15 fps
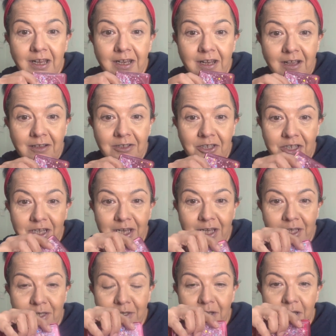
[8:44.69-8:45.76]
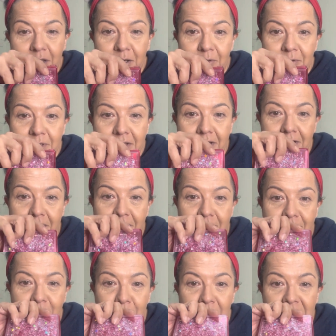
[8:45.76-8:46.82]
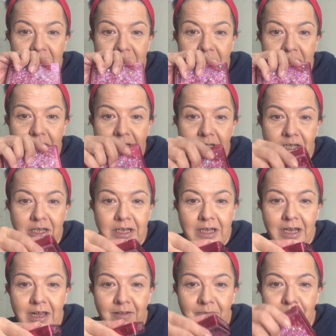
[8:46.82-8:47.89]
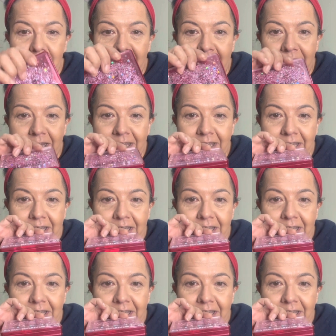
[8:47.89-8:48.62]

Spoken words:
last year's was a kind of special edition love palette